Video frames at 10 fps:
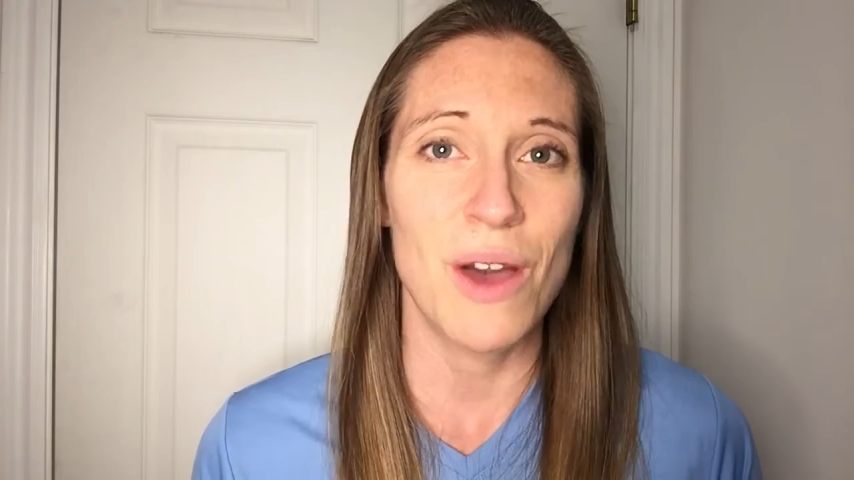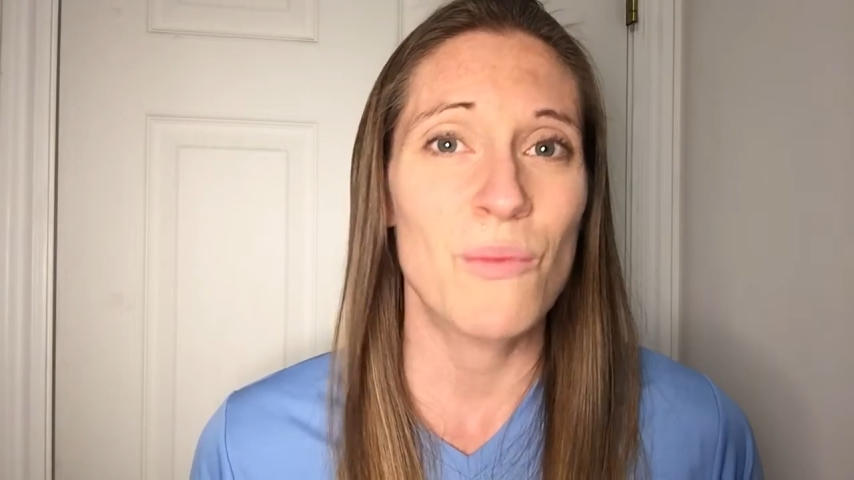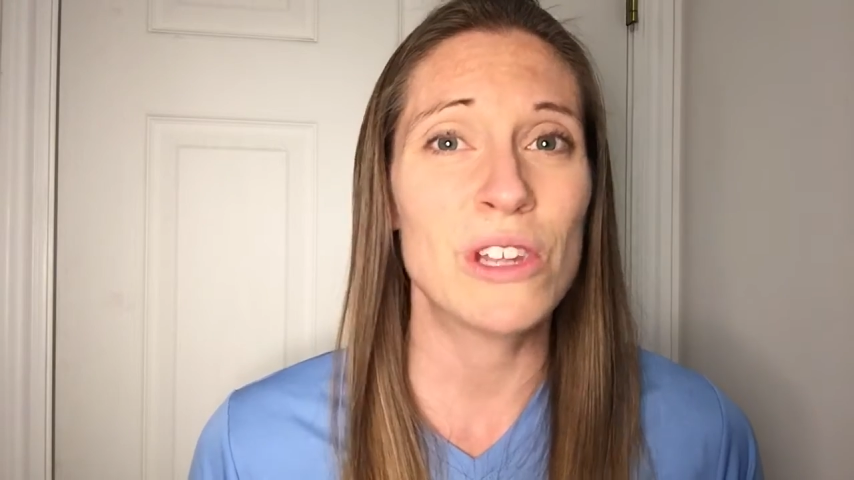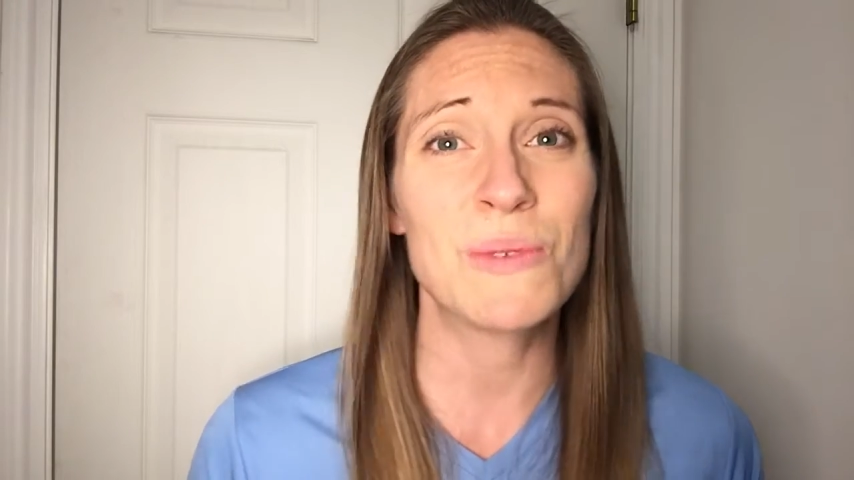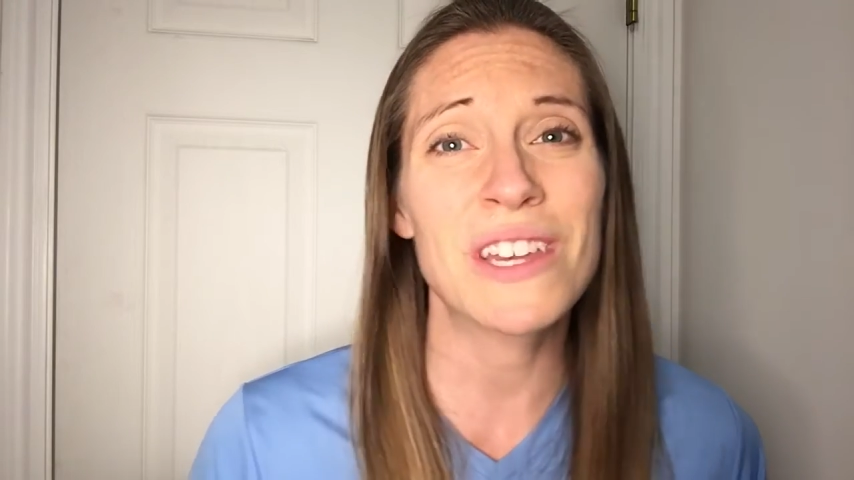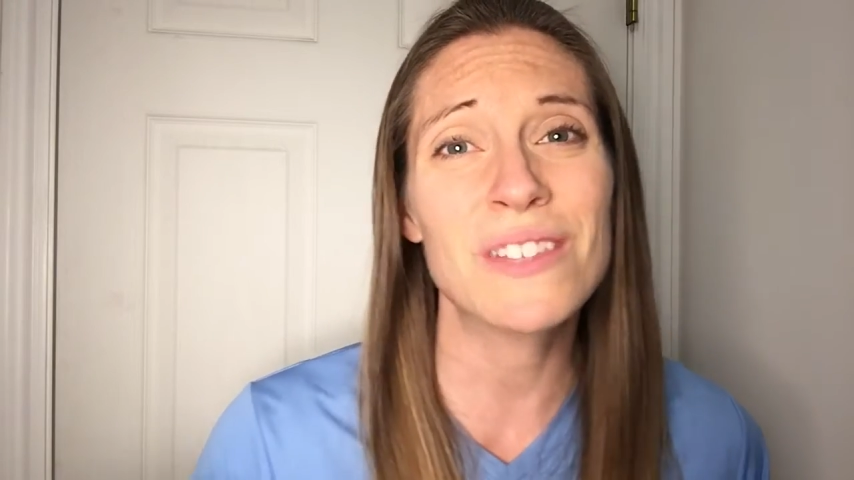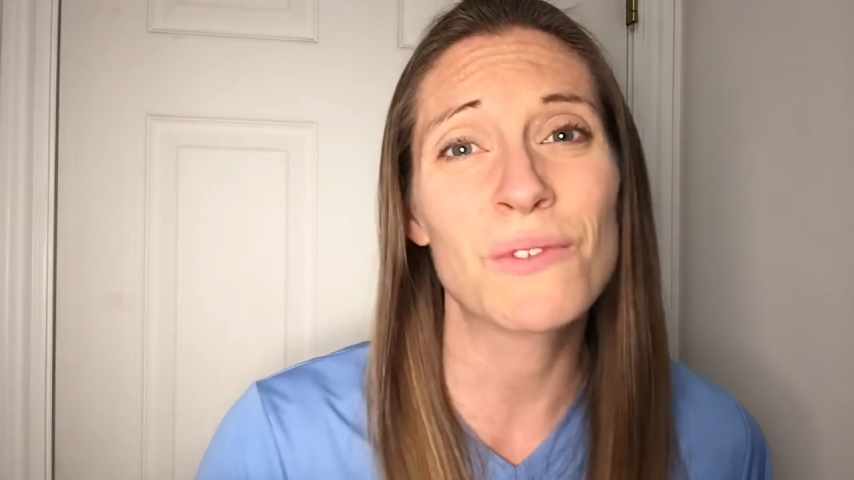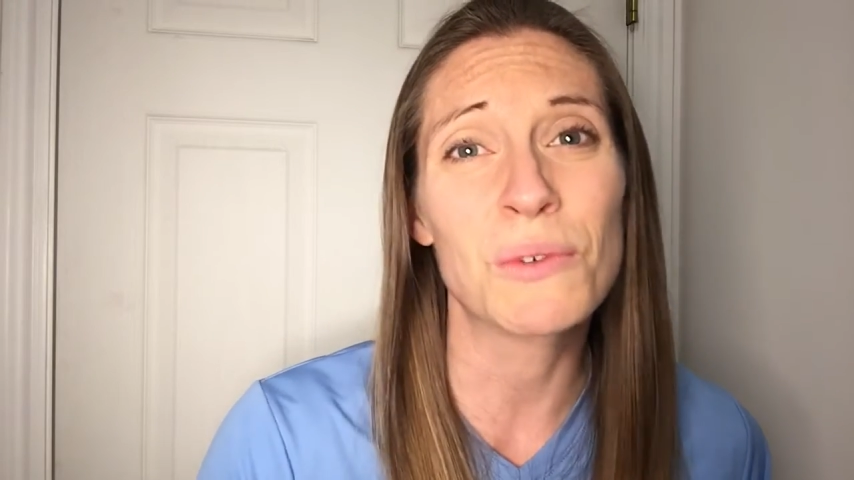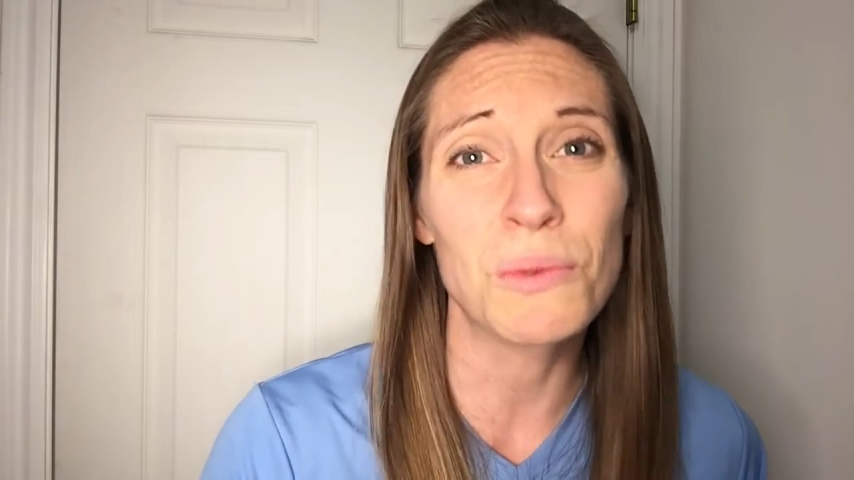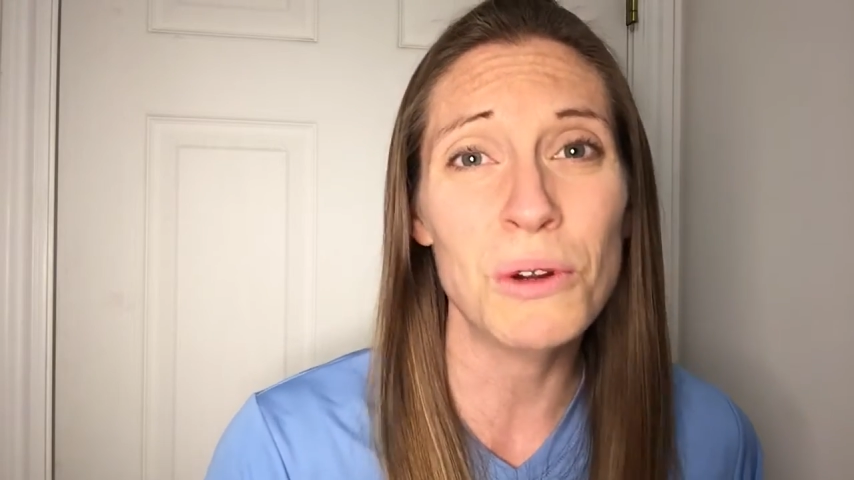but it's because
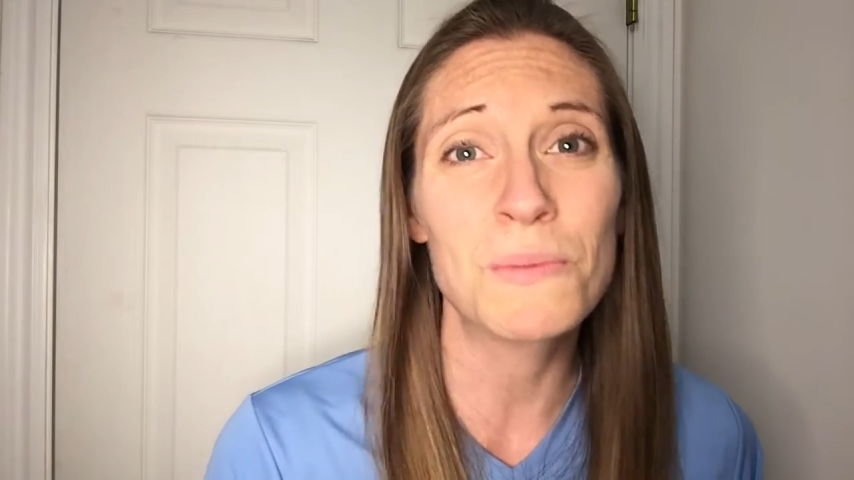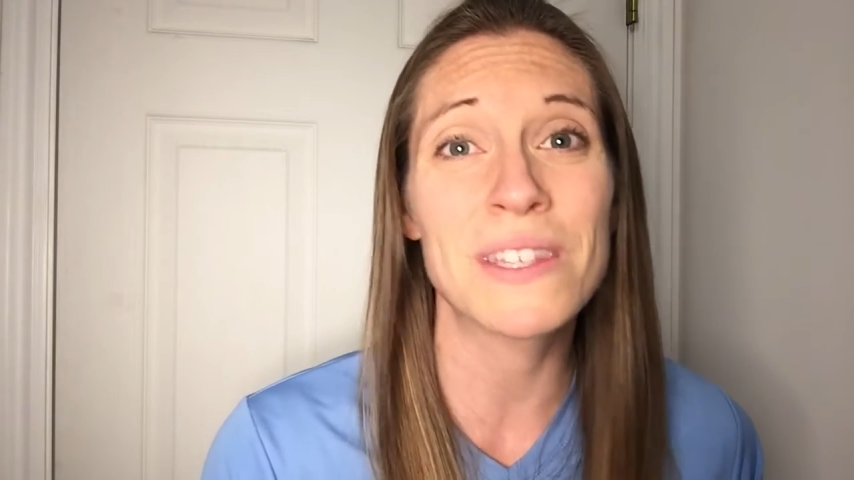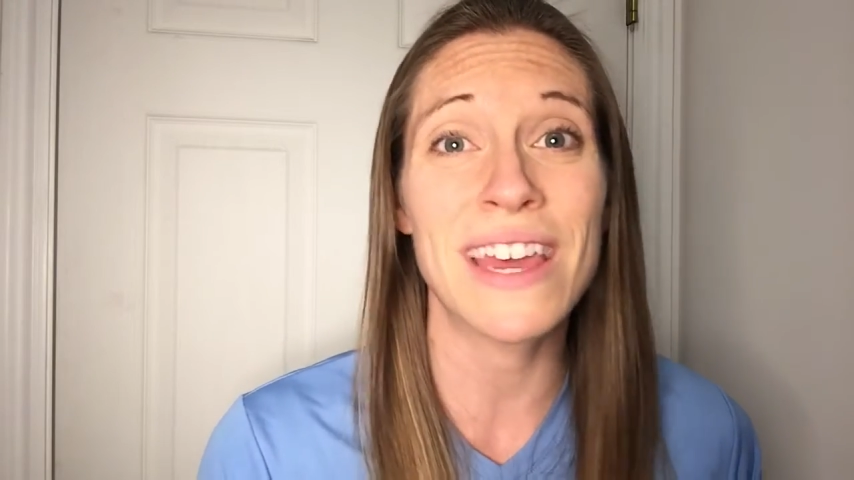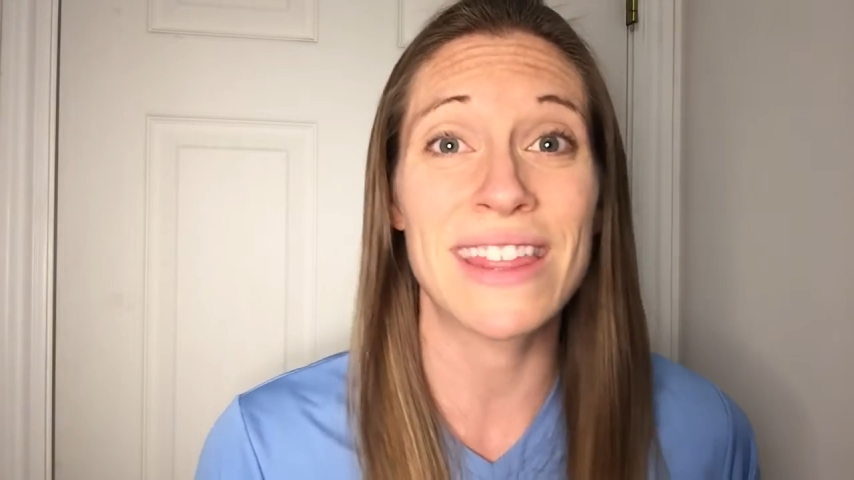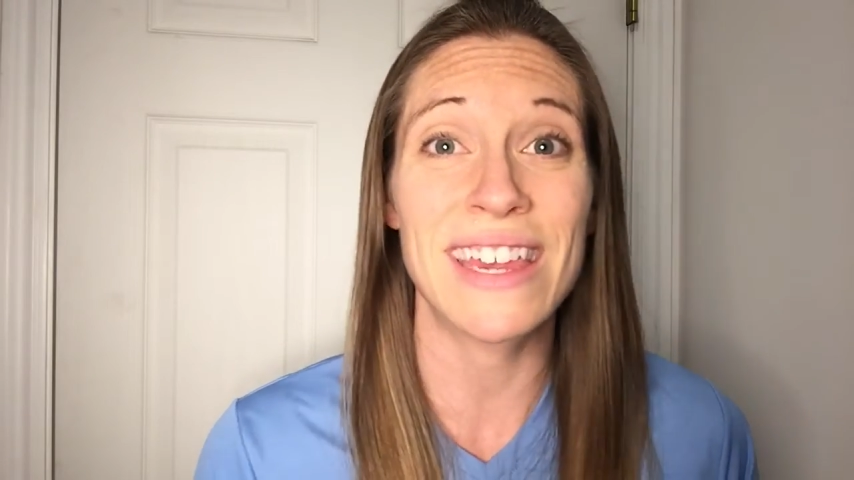of groups like